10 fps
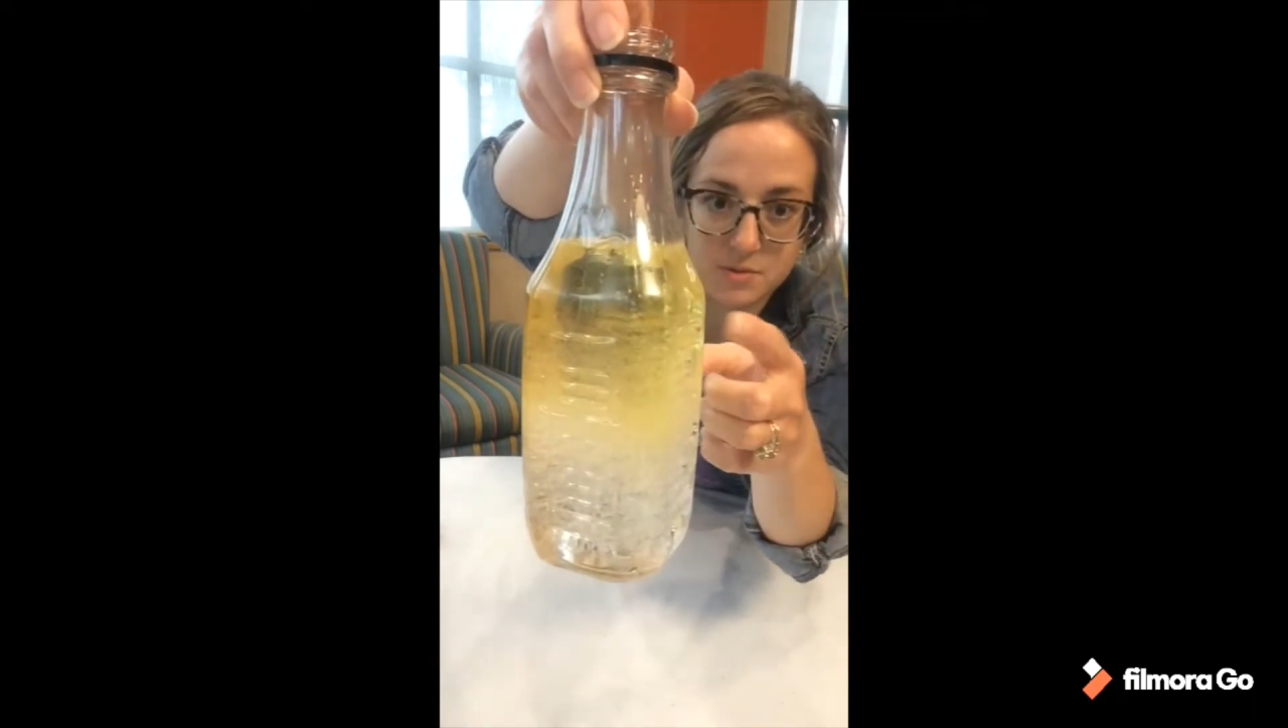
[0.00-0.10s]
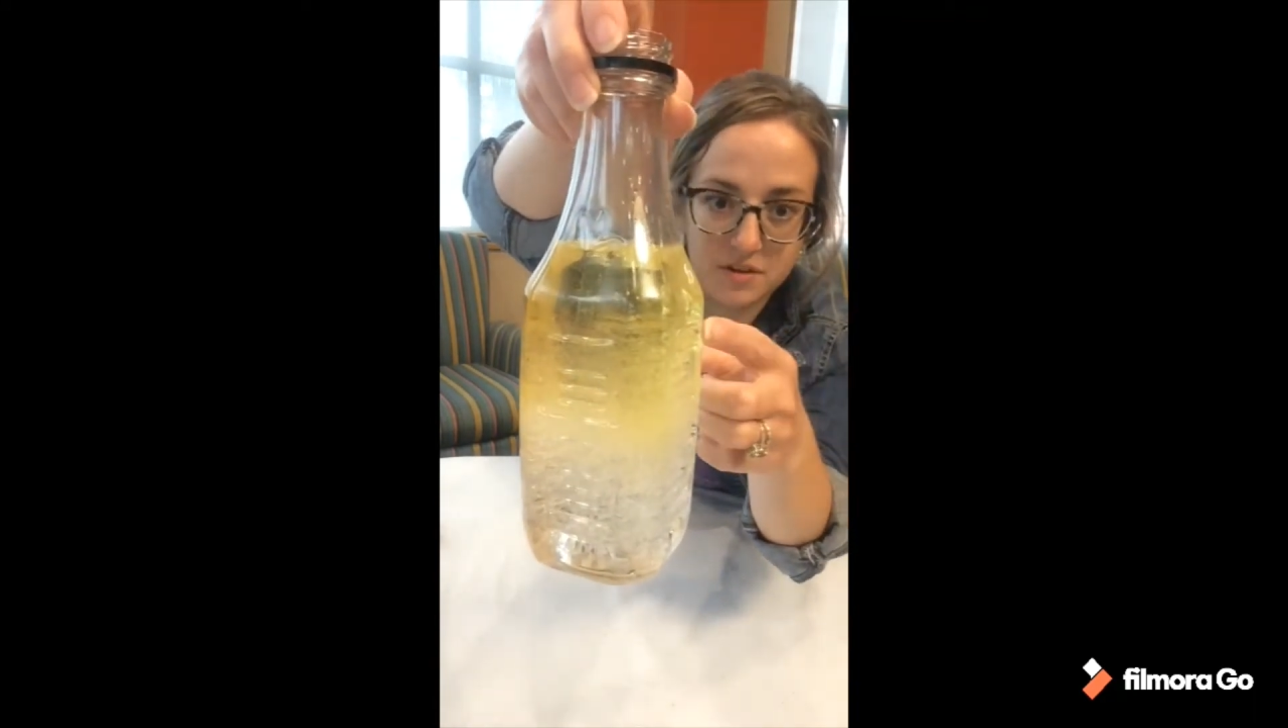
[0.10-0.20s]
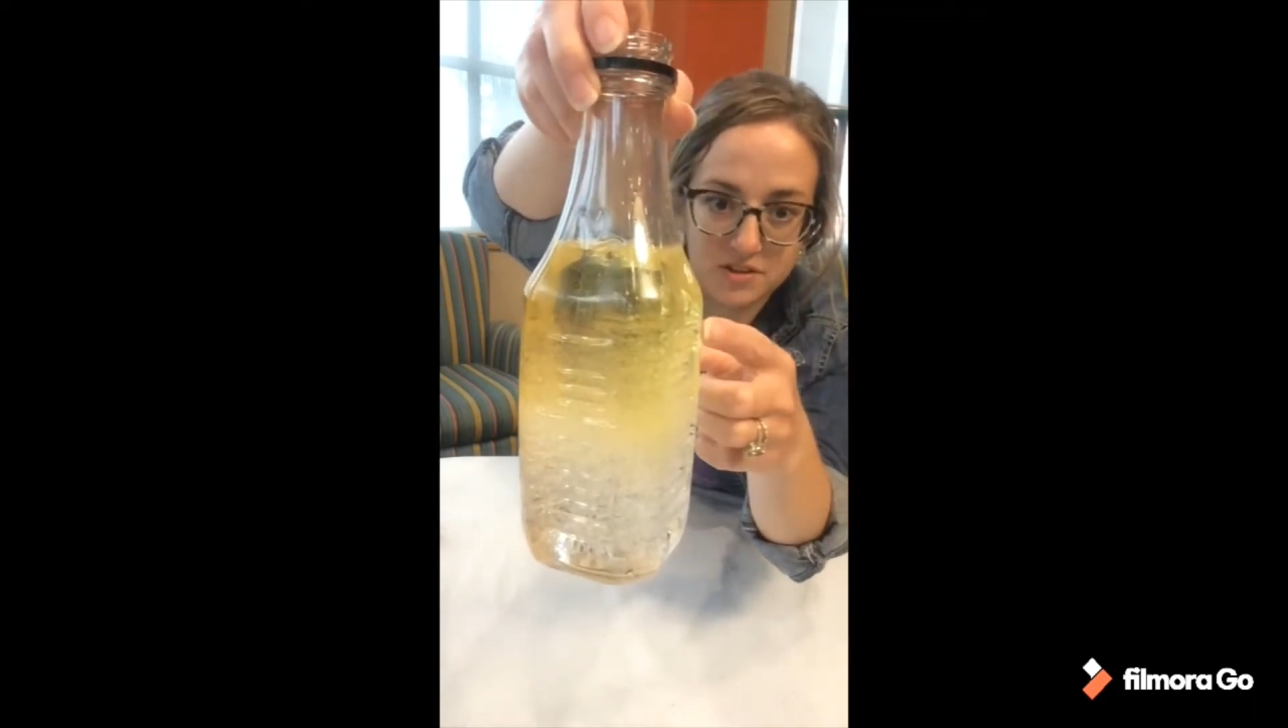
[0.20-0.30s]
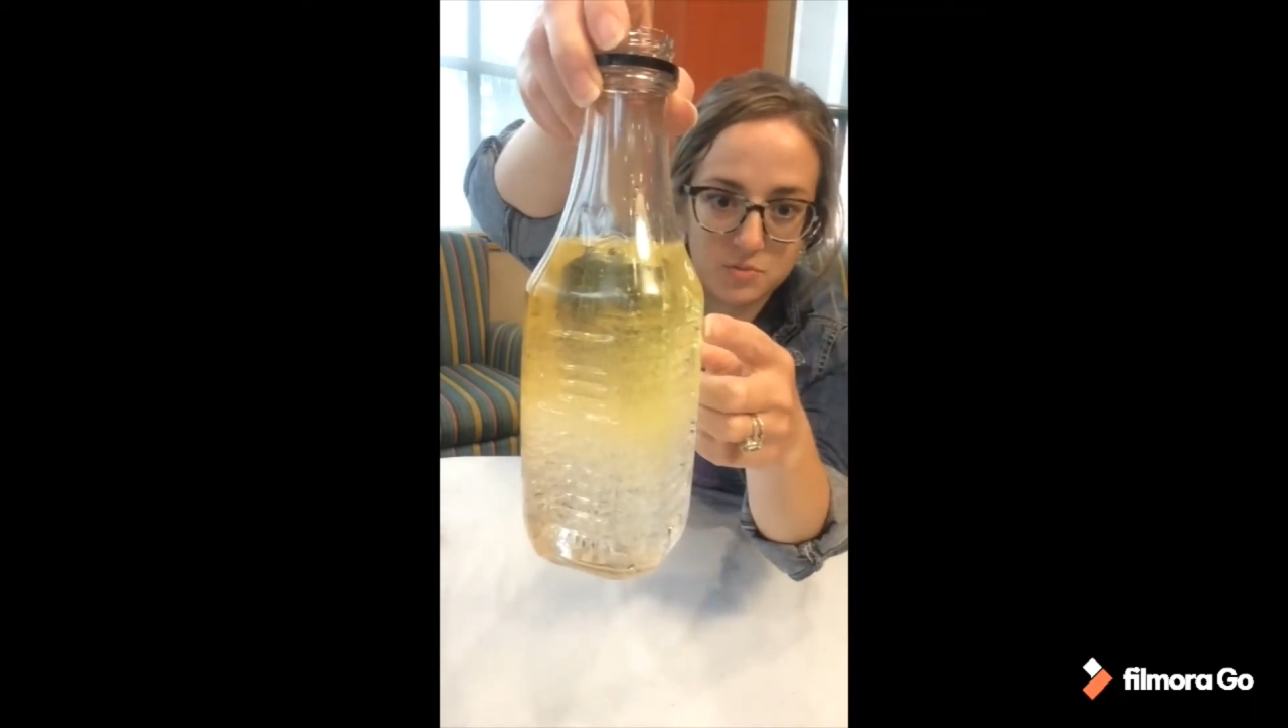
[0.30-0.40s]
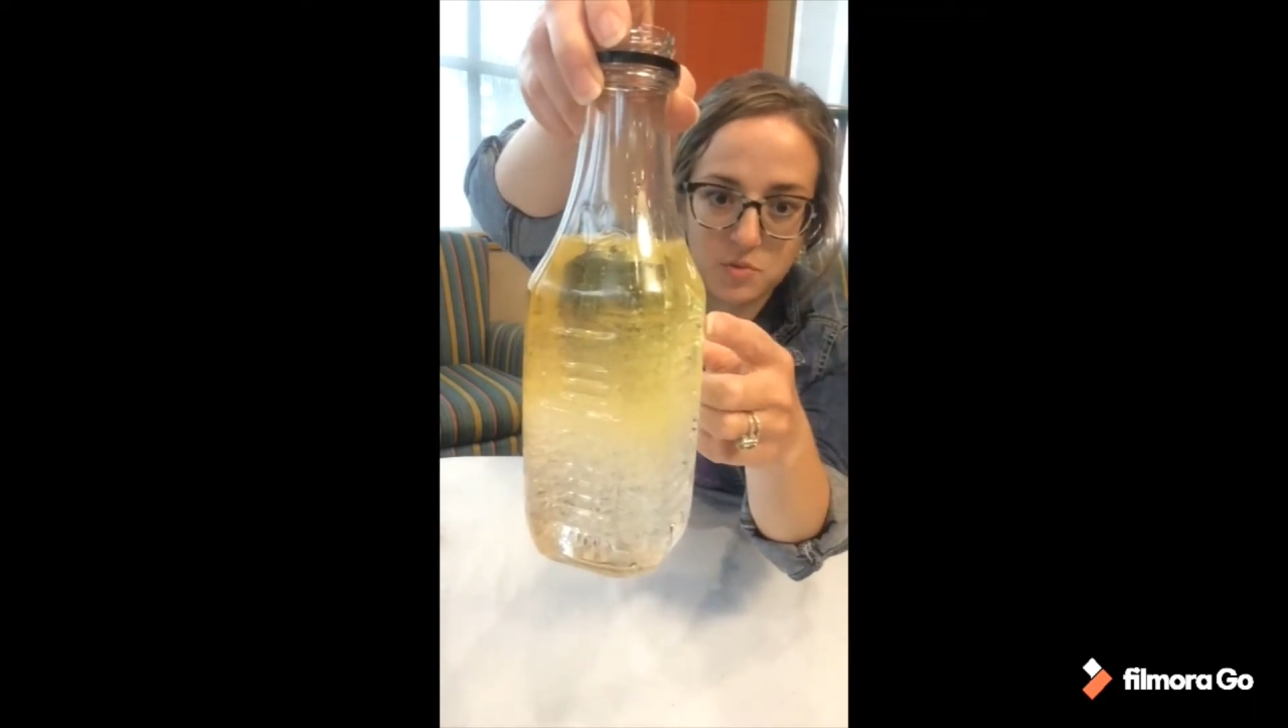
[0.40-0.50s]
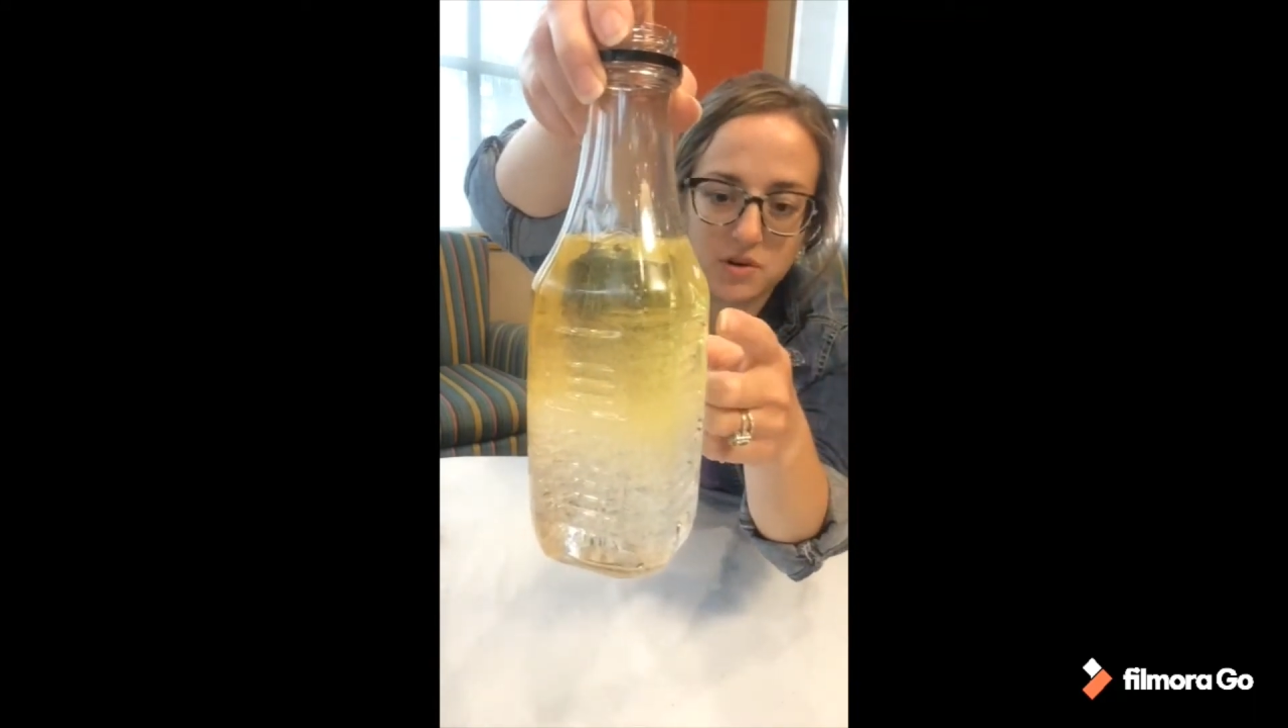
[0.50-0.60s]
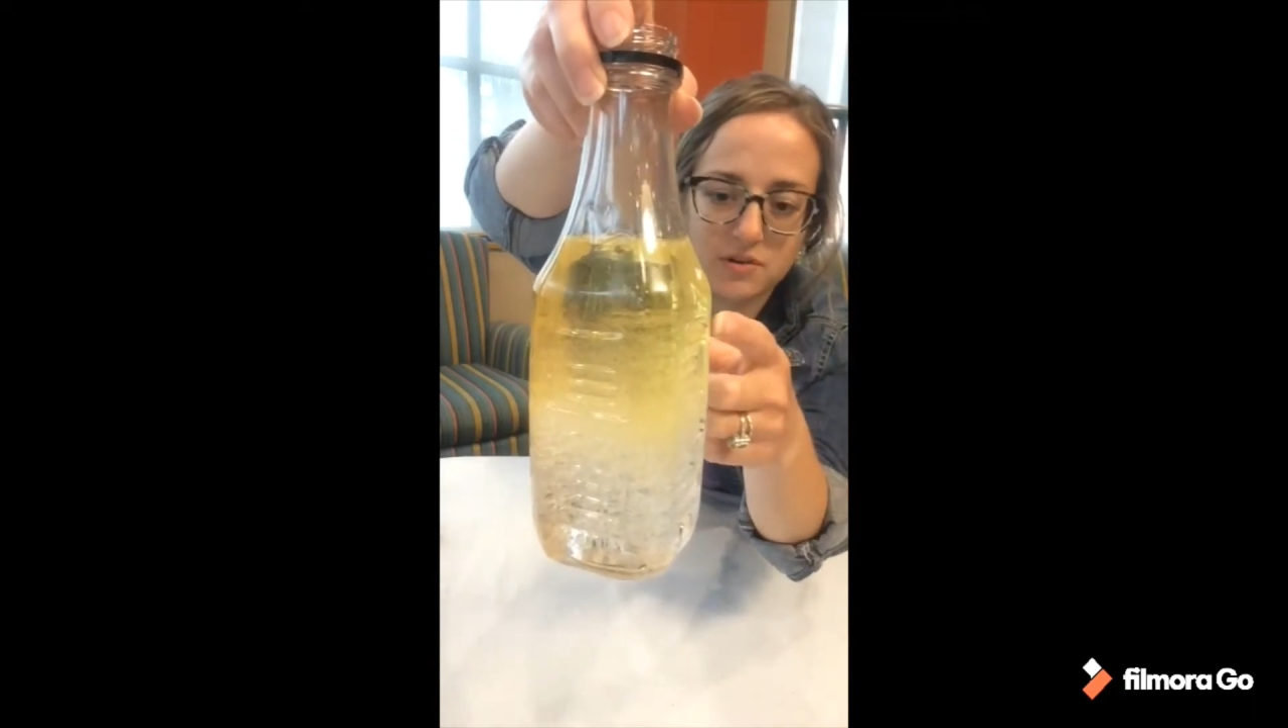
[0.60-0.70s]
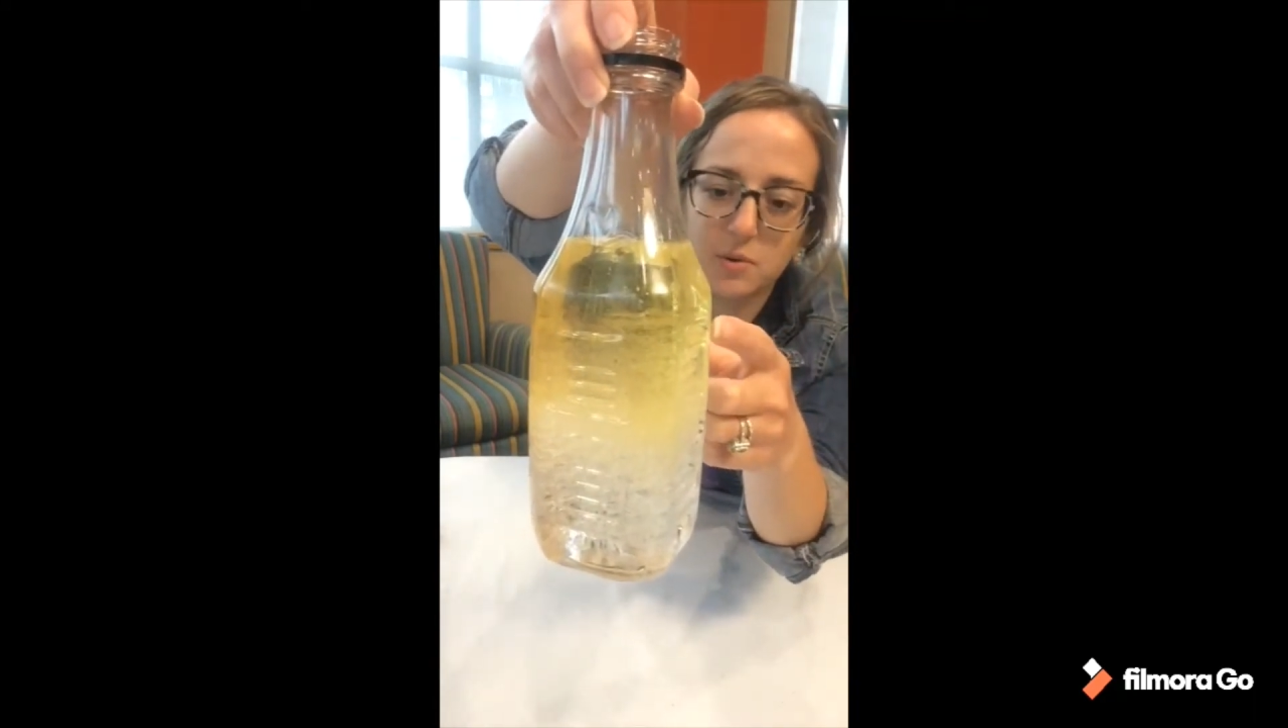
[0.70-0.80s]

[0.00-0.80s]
So the vegetable